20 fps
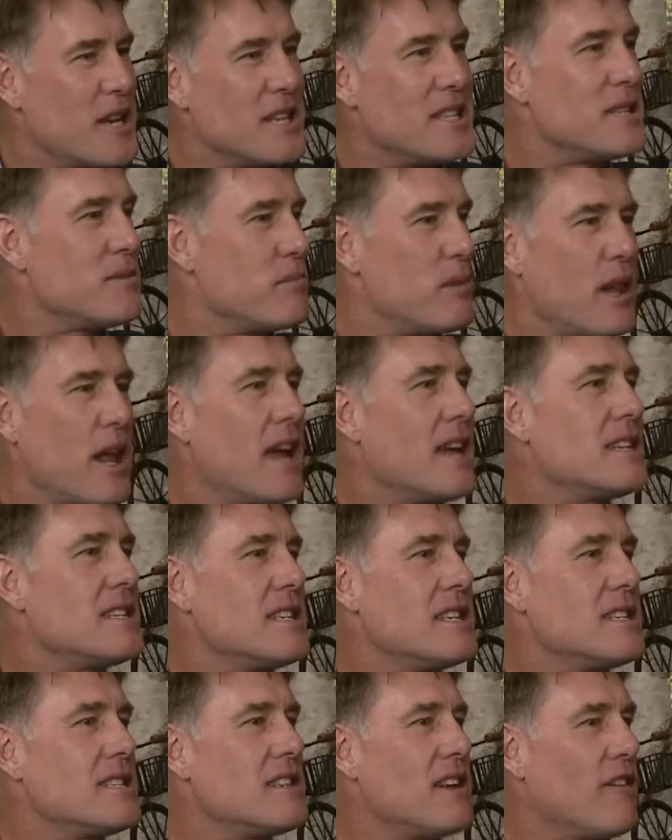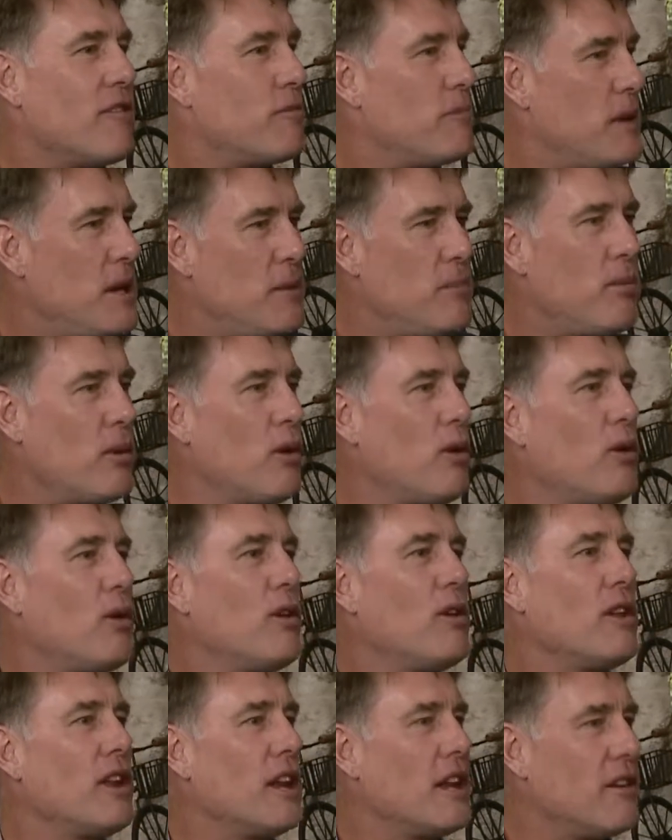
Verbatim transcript: hidden places of people,